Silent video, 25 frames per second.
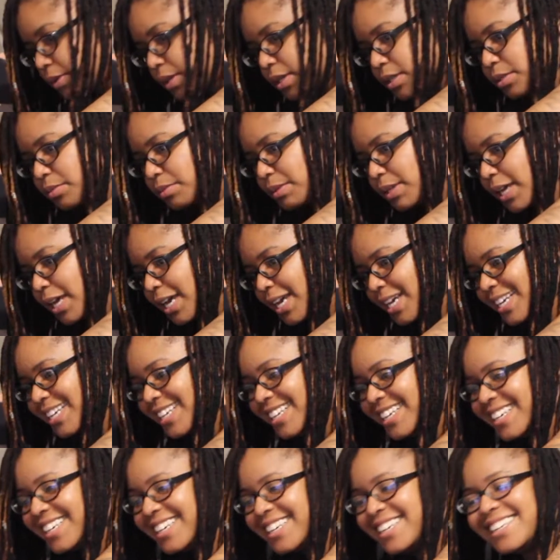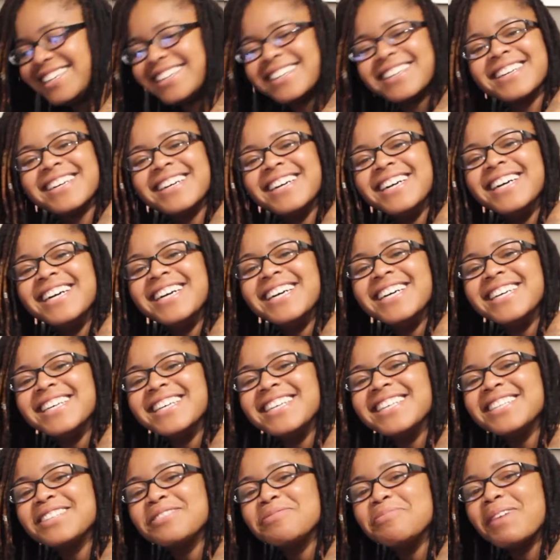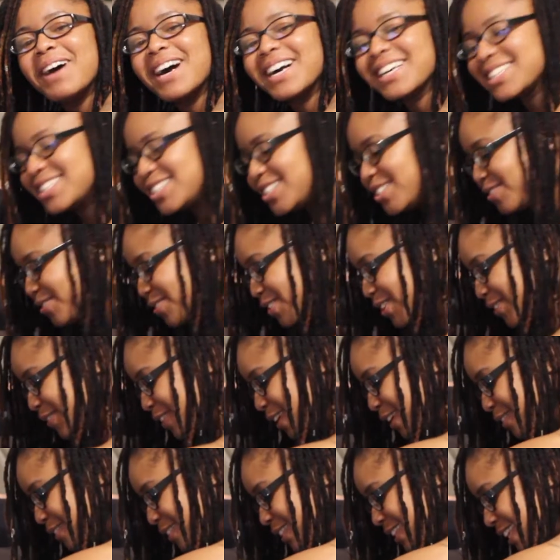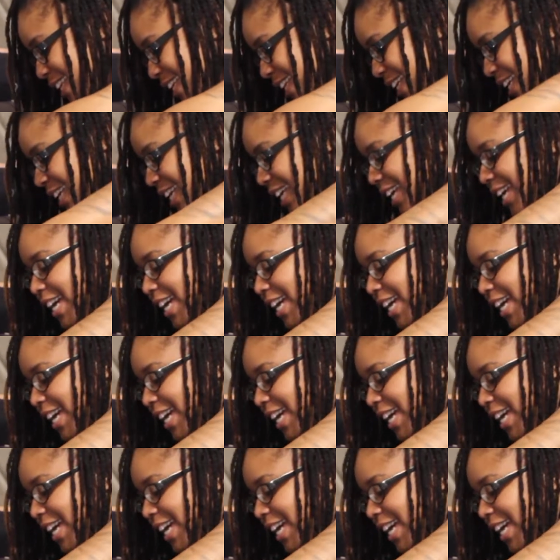what else we got in here. This box is full of everything.